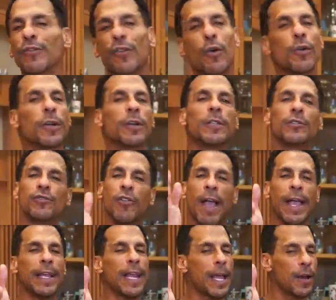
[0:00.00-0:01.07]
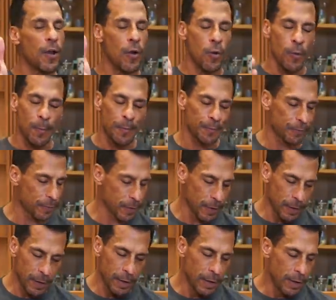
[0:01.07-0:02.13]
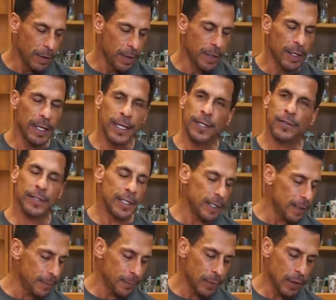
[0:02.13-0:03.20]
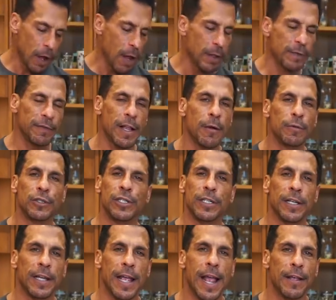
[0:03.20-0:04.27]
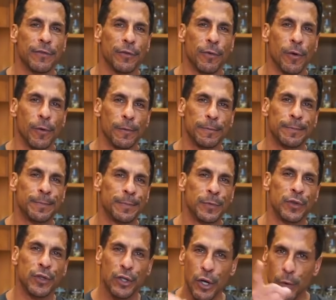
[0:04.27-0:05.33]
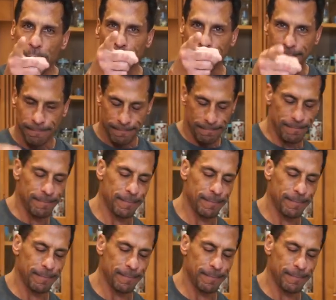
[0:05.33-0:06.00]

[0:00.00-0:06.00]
So good, try it at home. Easy cauliflower chicken casserole. Do it.